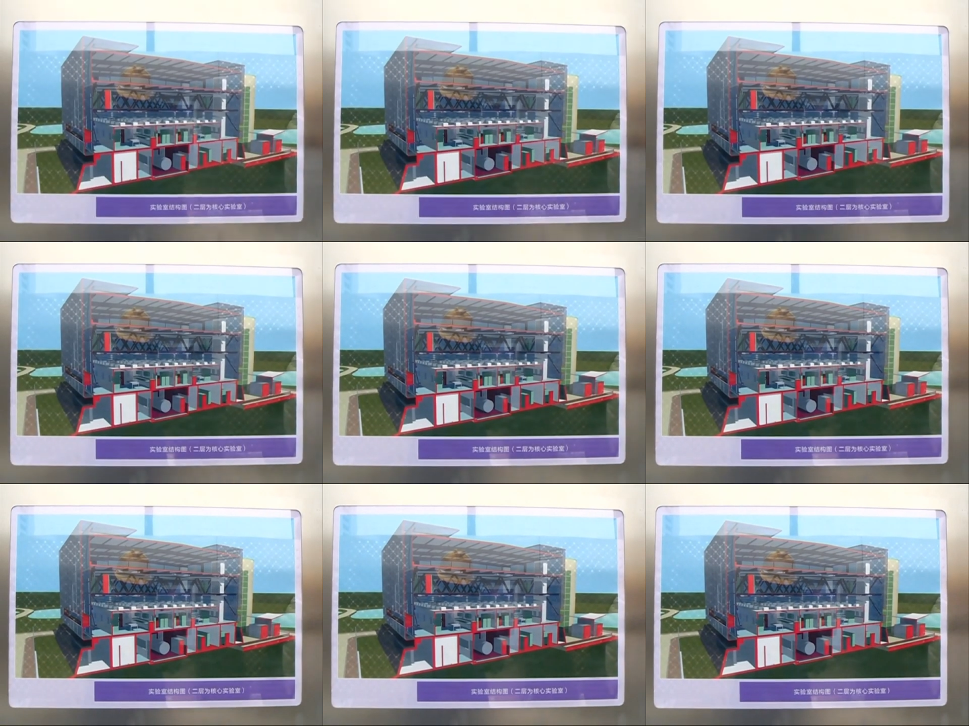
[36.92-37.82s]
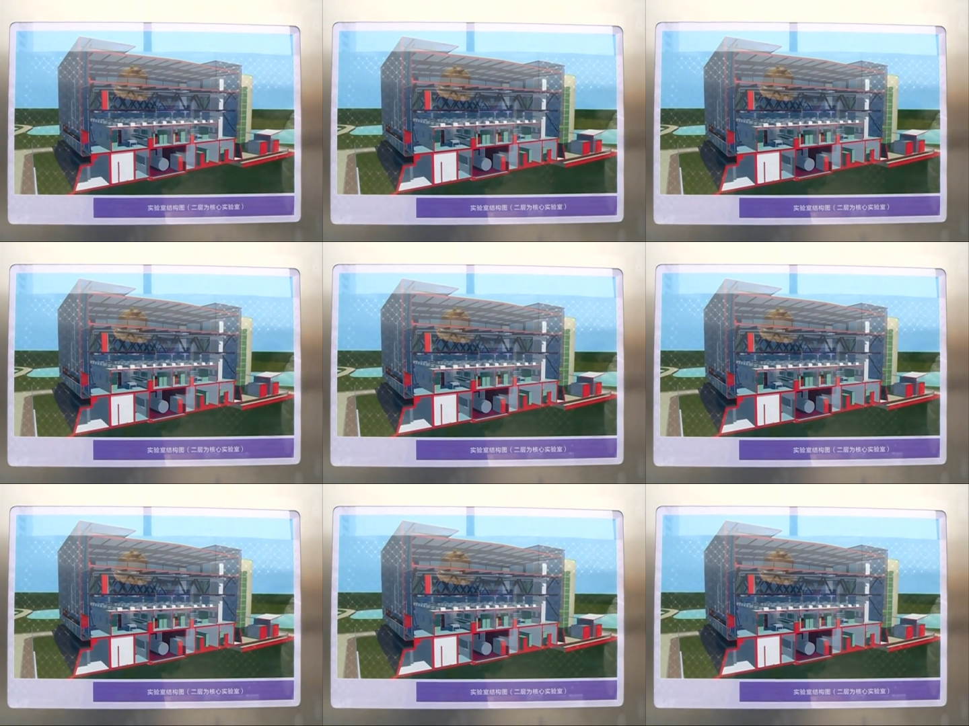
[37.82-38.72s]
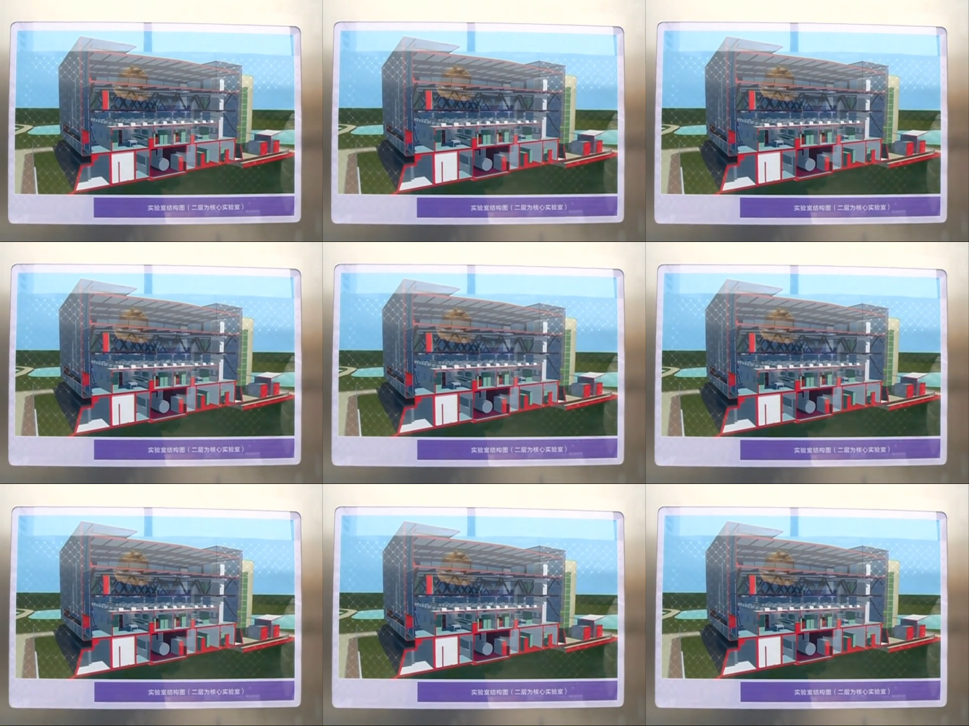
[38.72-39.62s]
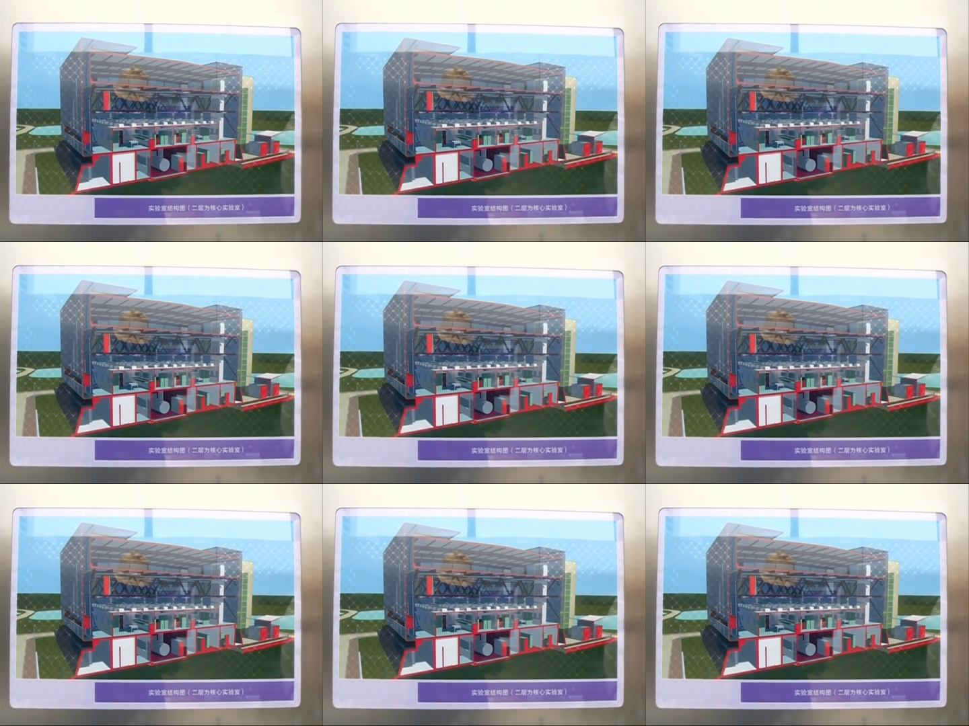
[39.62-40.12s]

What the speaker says: No face is visible, so there are no lips to read.